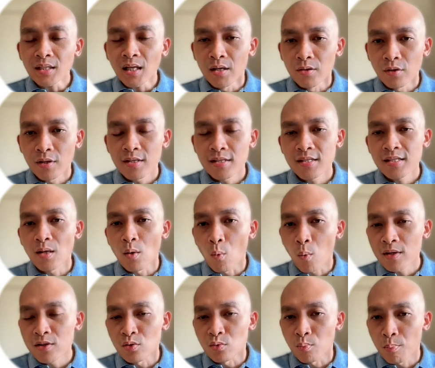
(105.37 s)
And you can see that
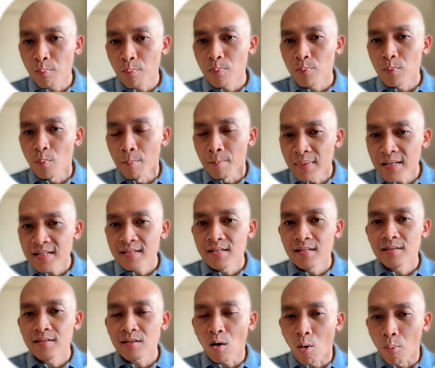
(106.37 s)
once you miss
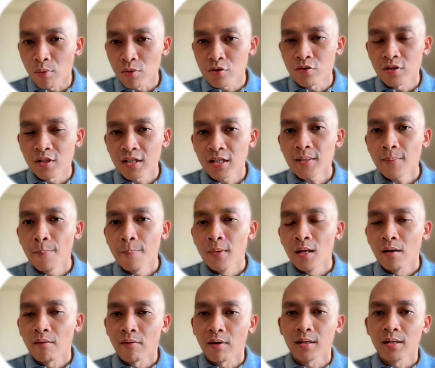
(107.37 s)
this opportunity,
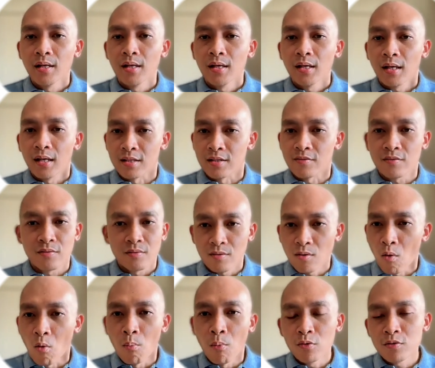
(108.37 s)
right, it's
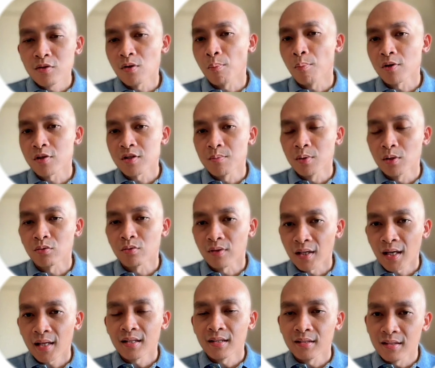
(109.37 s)
almost not possible to
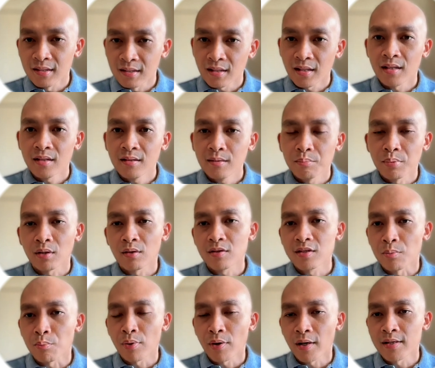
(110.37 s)
get in again
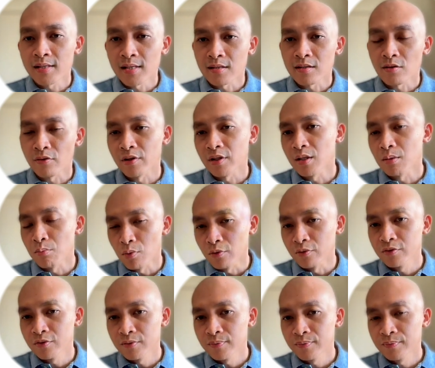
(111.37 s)
because the price has already
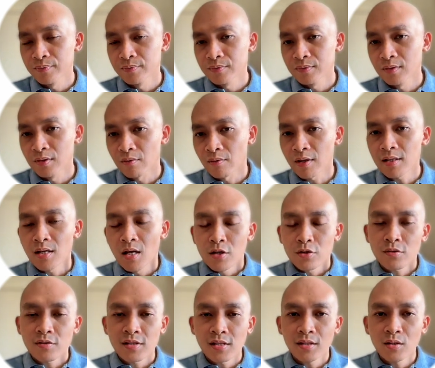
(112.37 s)
moved, right?
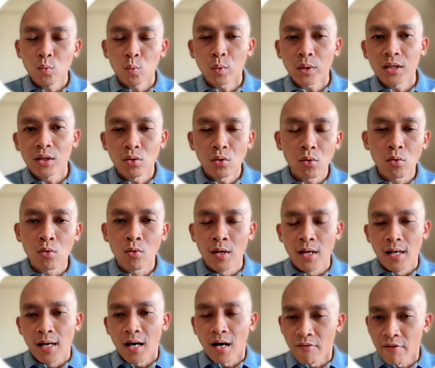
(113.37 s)
So certain window
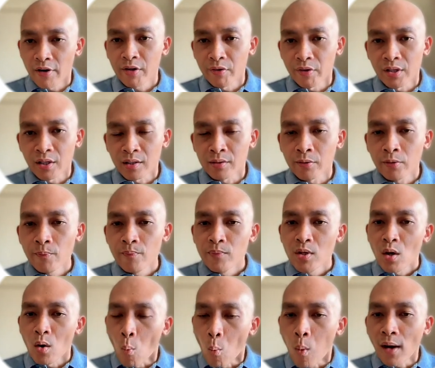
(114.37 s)
are very critical.
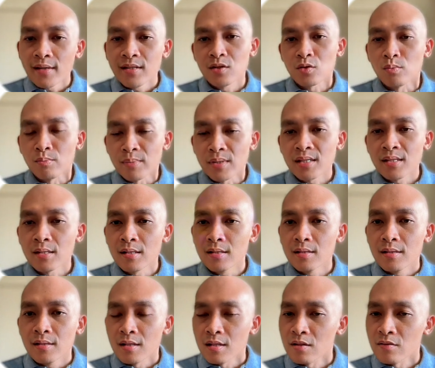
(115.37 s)
Once you missed it,
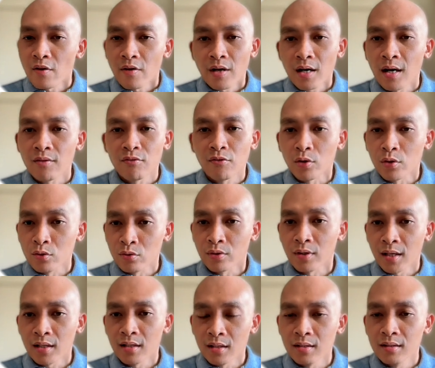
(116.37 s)
it's very hard for you to
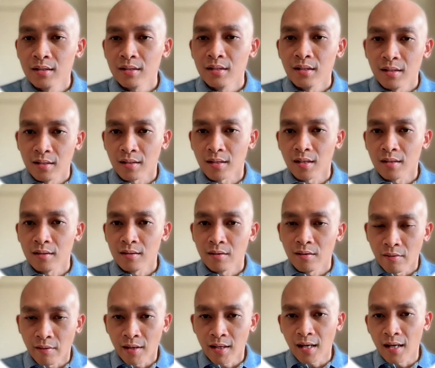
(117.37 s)
get in again,
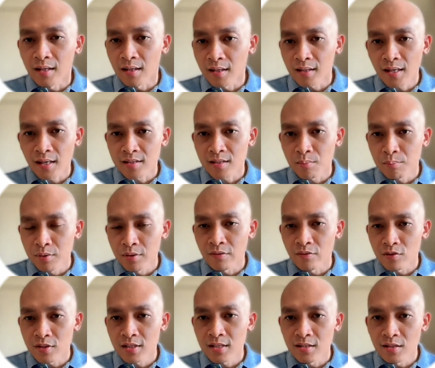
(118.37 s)
right? Another example,
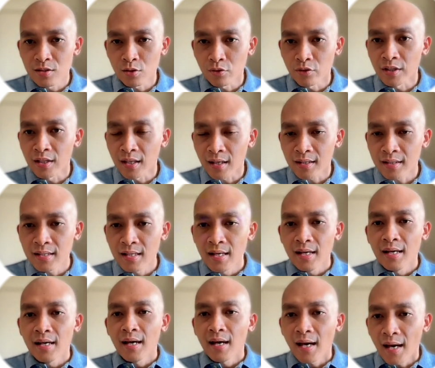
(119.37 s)
if you see this green line,
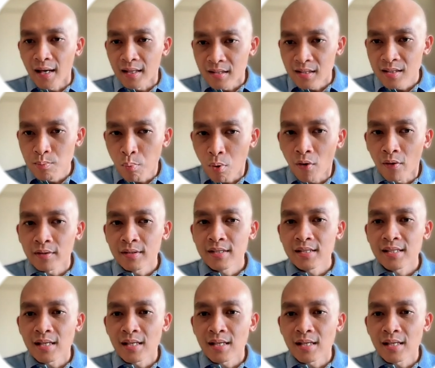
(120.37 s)
at this point,